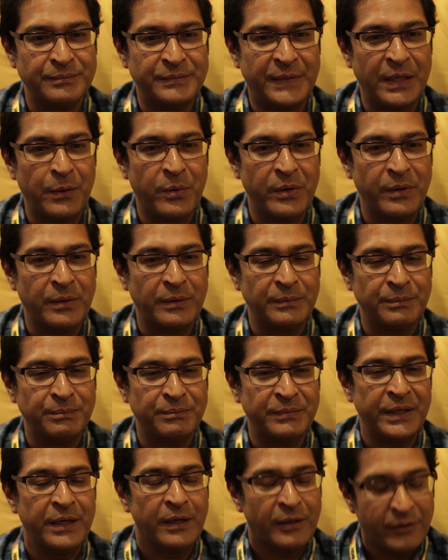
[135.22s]

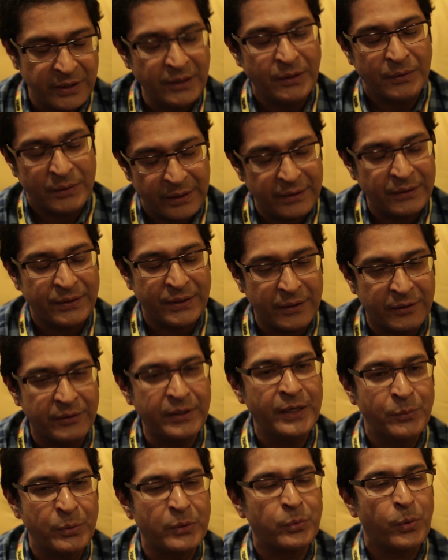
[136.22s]

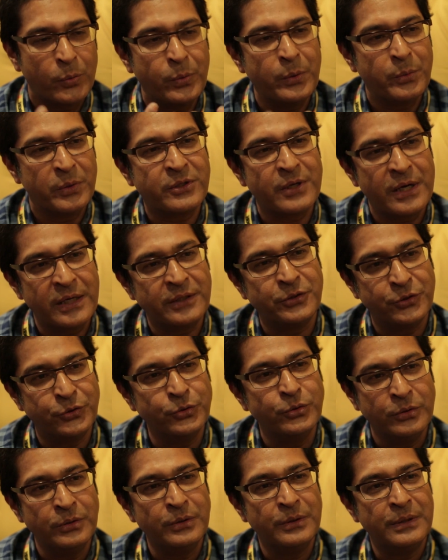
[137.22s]
agreed with what we were trying to
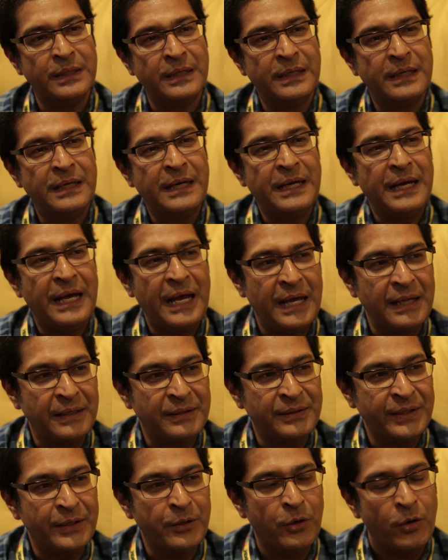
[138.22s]
do,
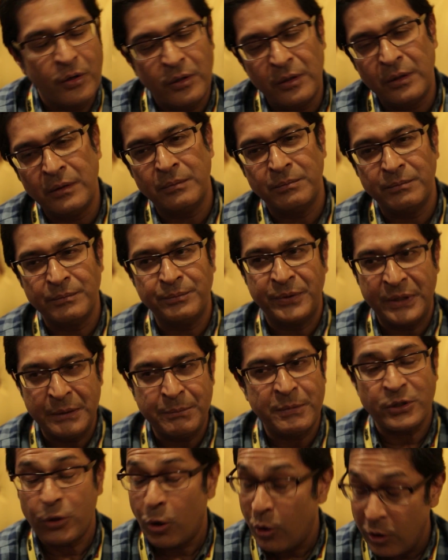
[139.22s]
and they pretty
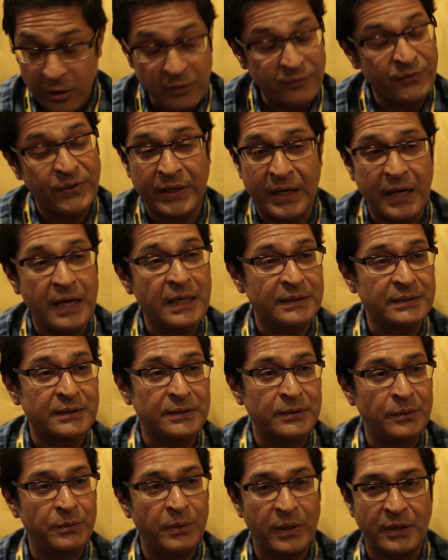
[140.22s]
much all of the
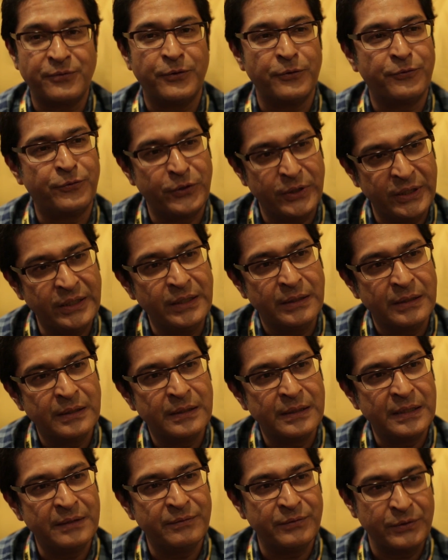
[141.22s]
cast worked for free,
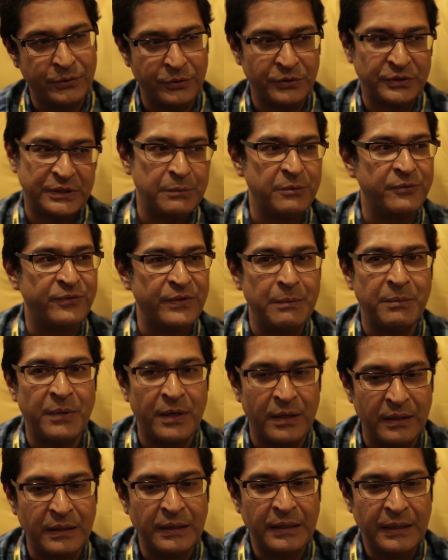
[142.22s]
even though some of them
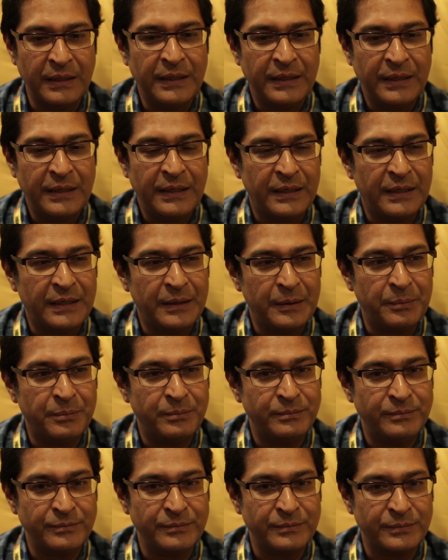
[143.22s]
are
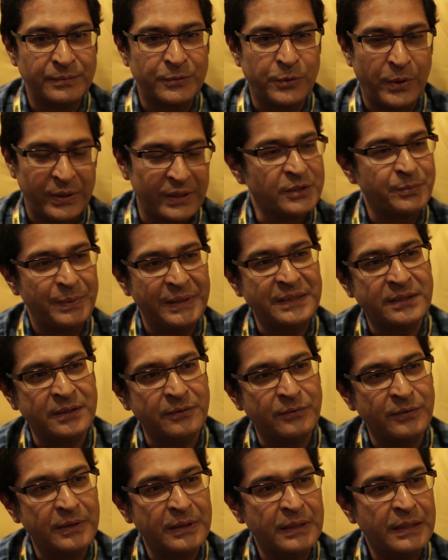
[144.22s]
quite
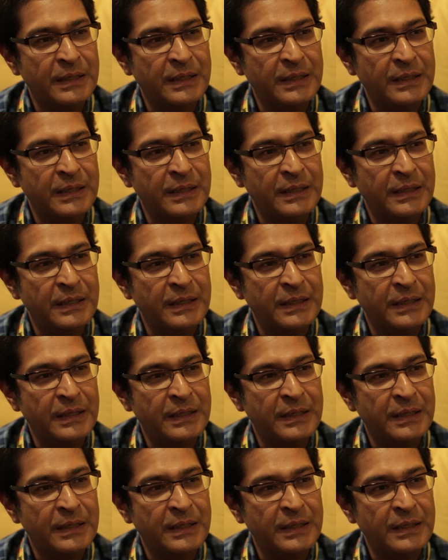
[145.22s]
expensive.